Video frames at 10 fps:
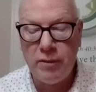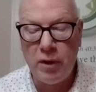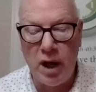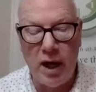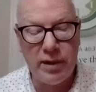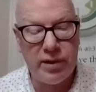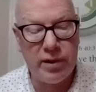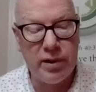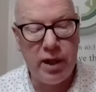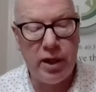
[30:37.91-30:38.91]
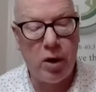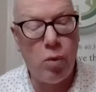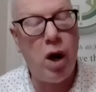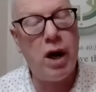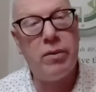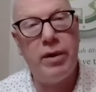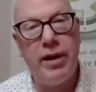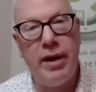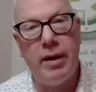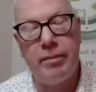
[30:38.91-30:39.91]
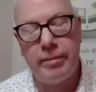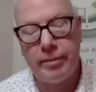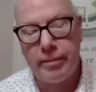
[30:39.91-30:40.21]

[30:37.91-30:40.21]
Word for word: for us in our walk with Him.